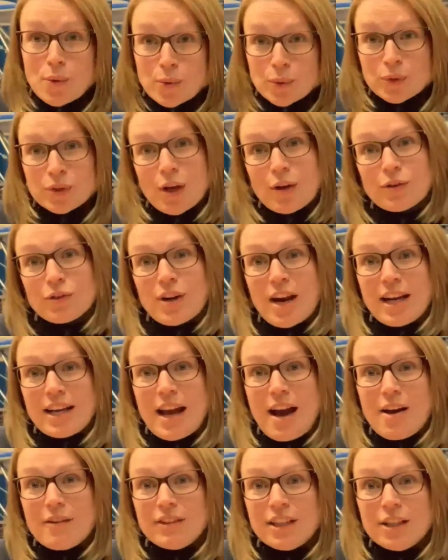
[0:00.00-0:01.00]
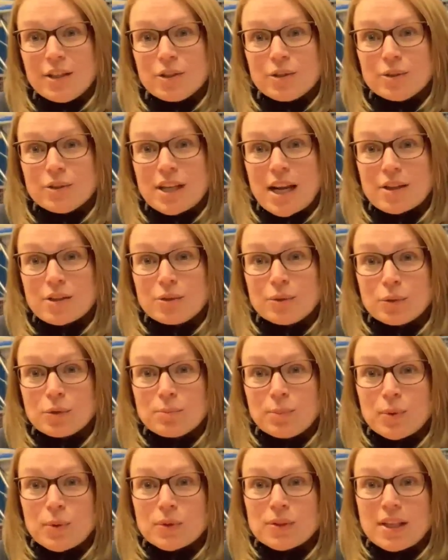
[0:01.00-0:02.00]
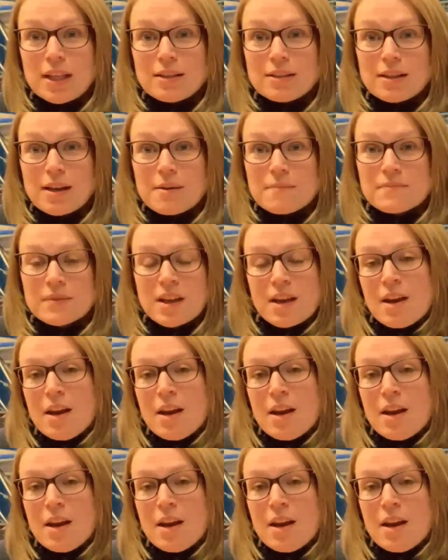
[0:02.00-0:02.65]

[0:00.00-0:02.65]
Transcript: also train out of Lillishaw National Sports Centre.